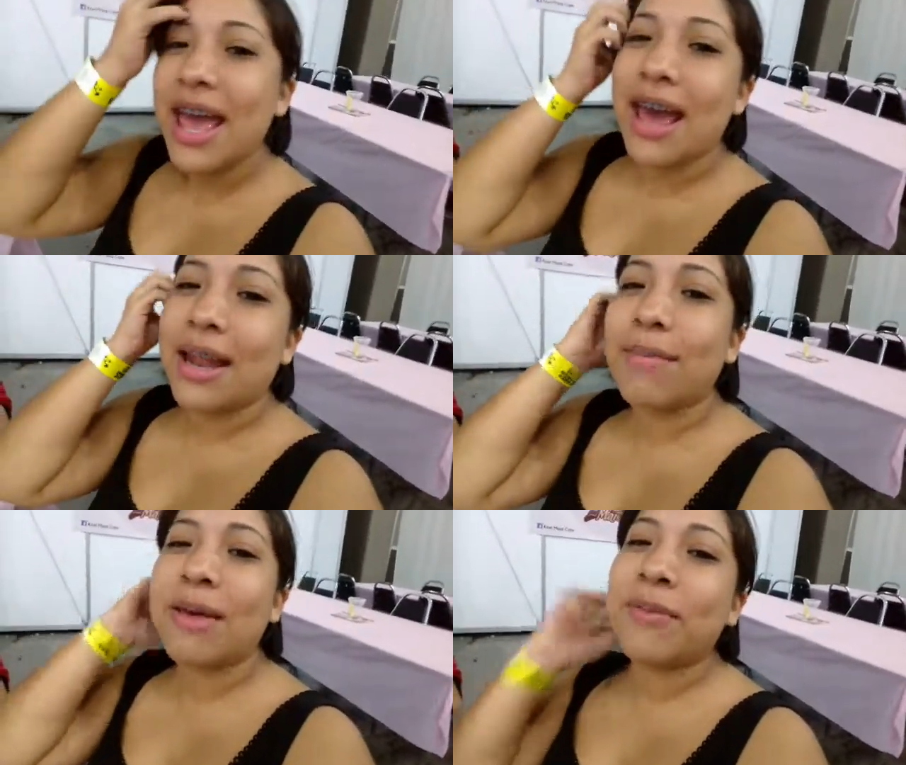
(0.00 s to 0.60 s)
And
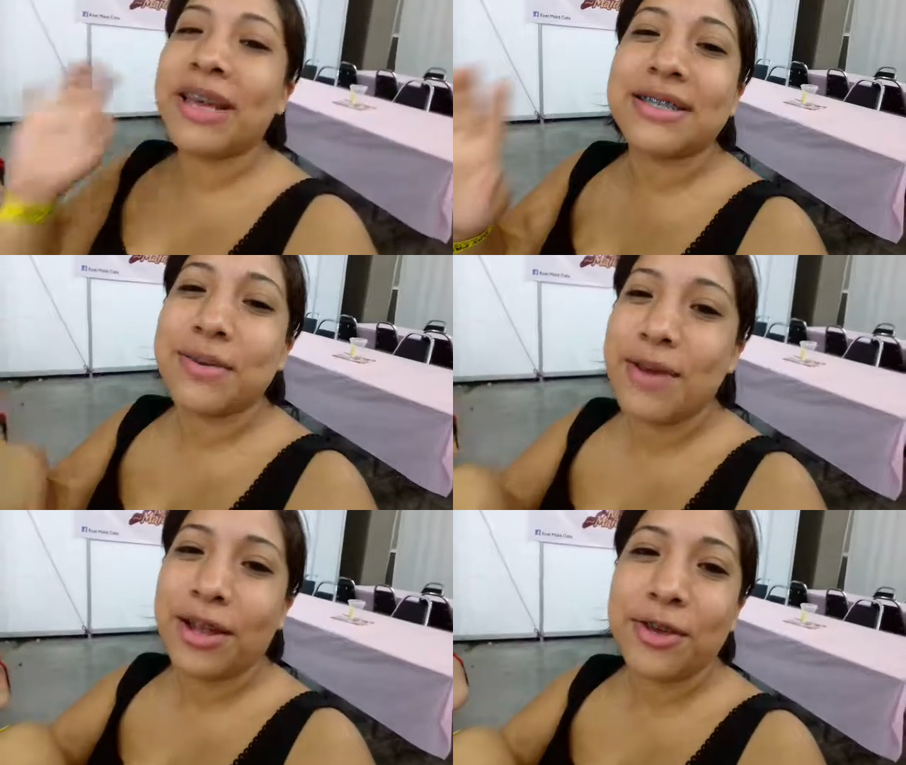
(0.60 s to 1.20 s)
I'm like, please,
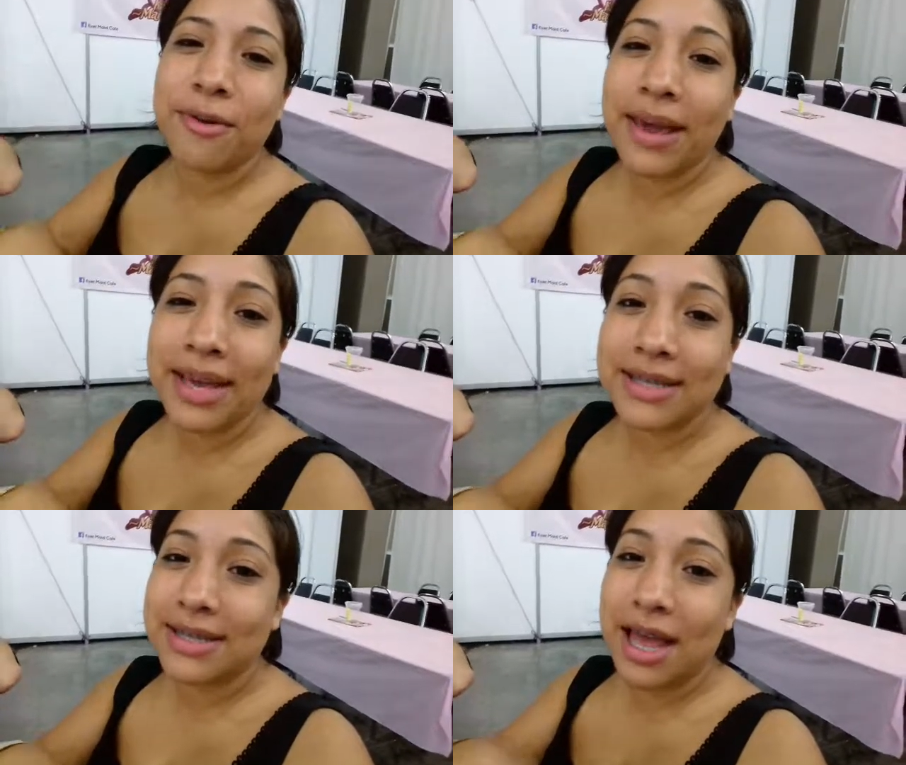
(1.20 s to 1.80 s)
come on. You know I
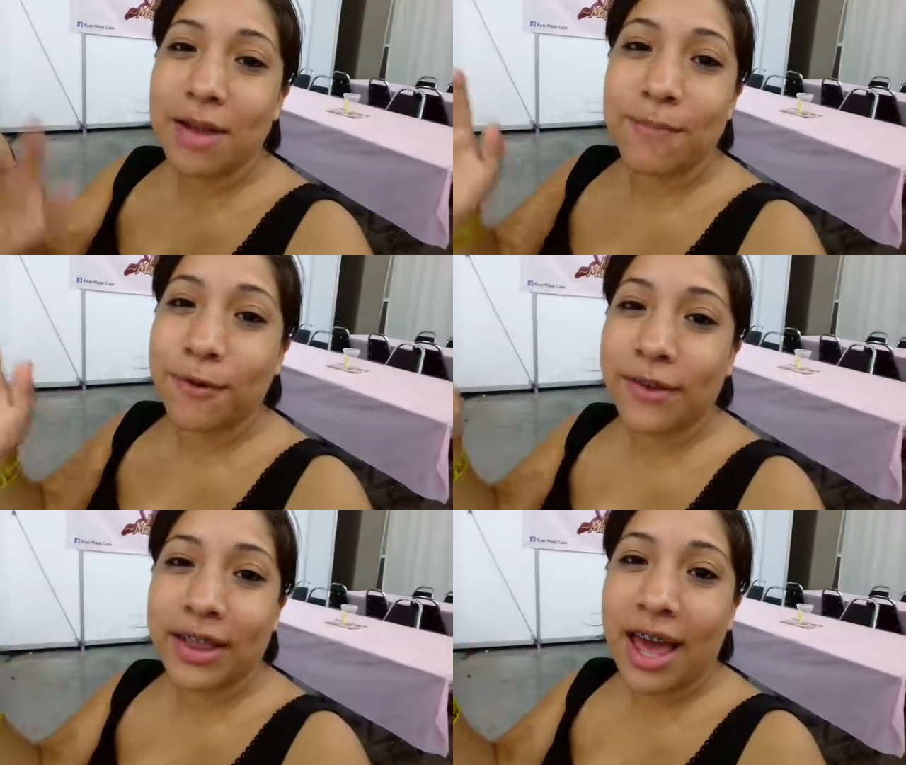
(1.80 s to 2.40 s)
can stand
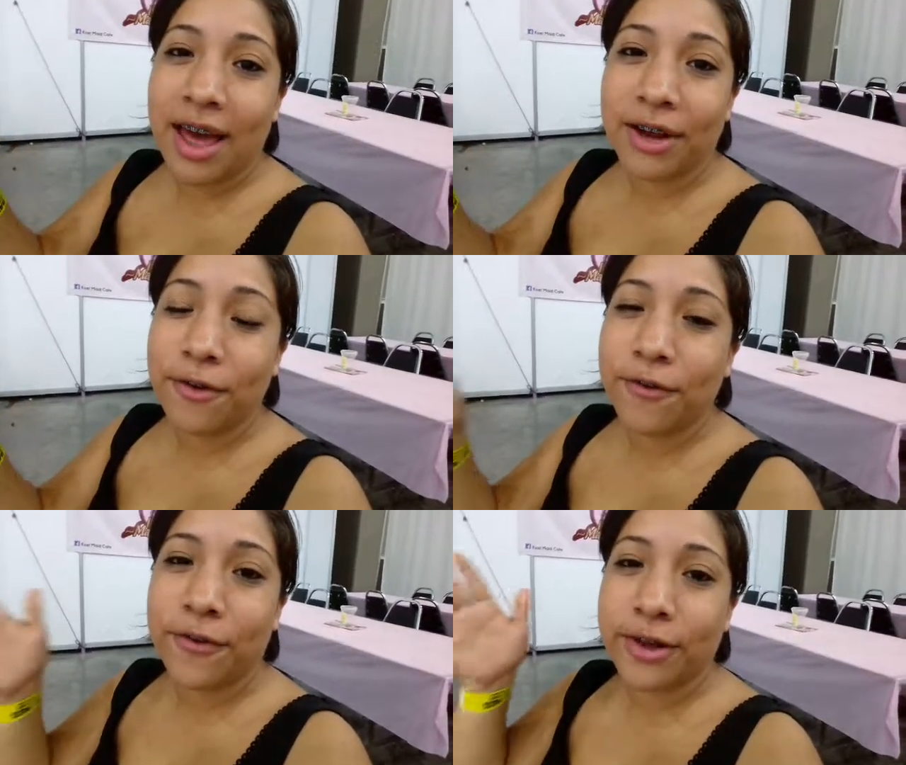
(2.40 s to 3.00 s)
perfectly
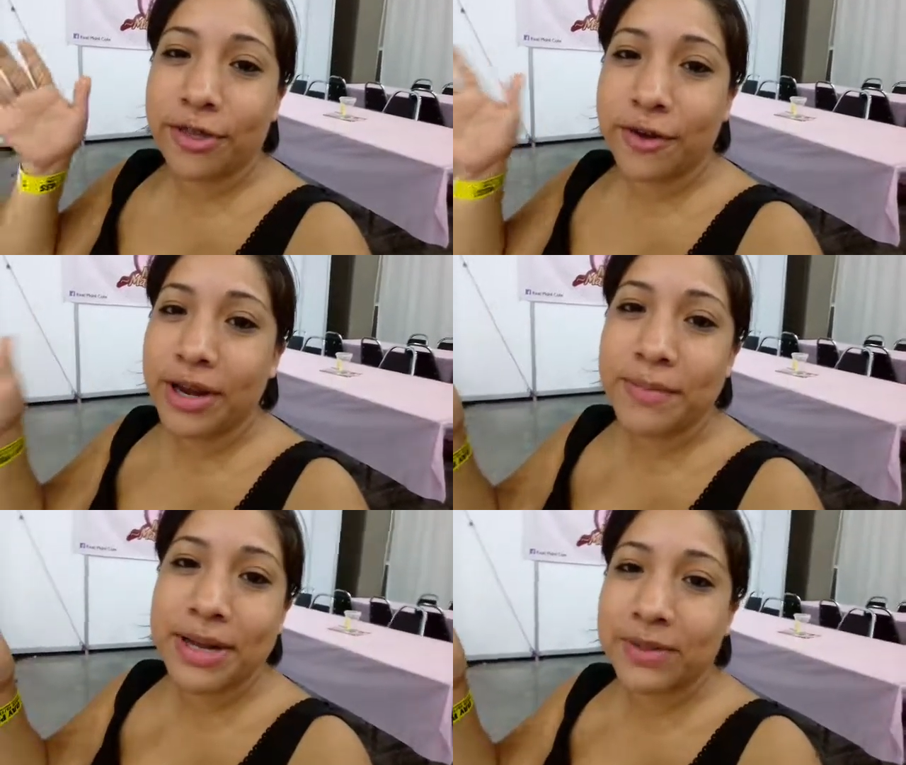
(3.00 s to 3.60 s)
idle for
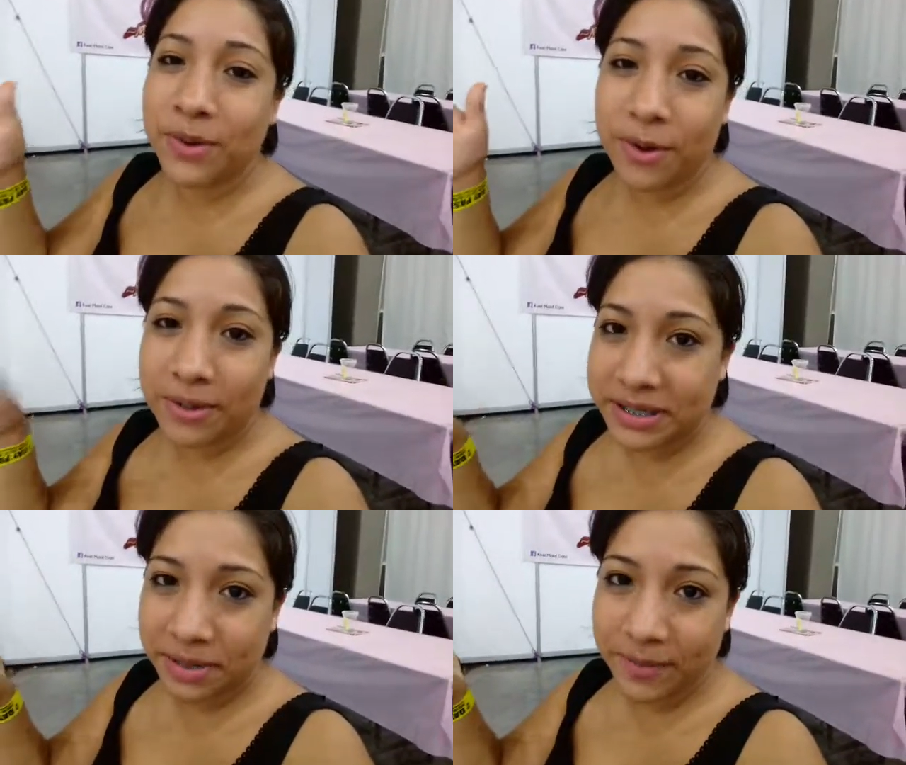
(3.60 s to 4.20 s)
30 minutes while you go
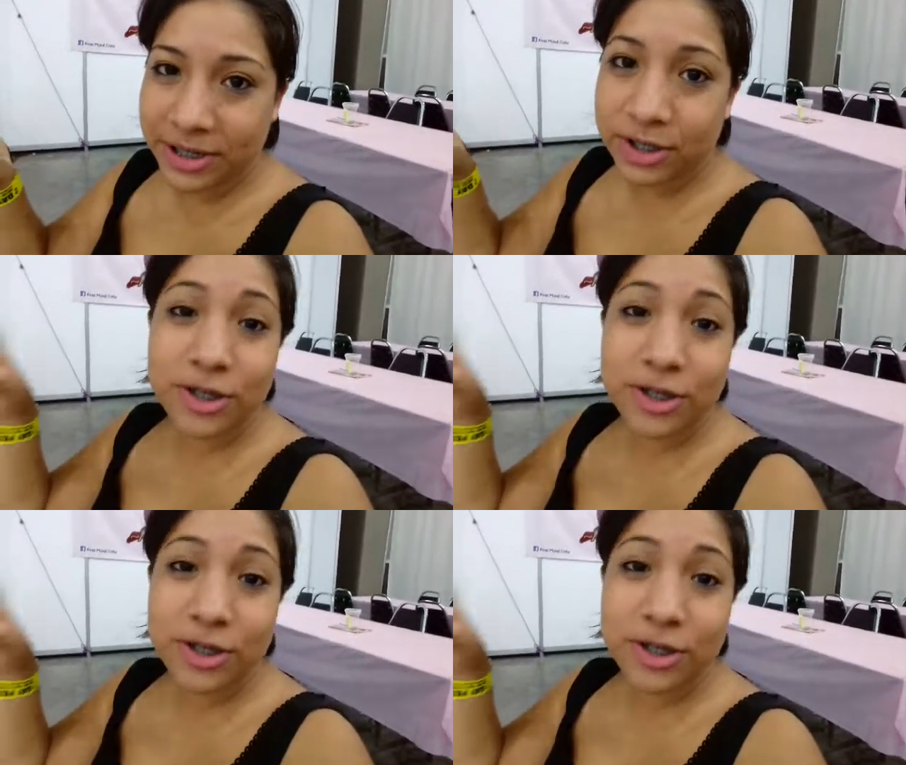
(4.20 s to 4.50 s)
and take the picture,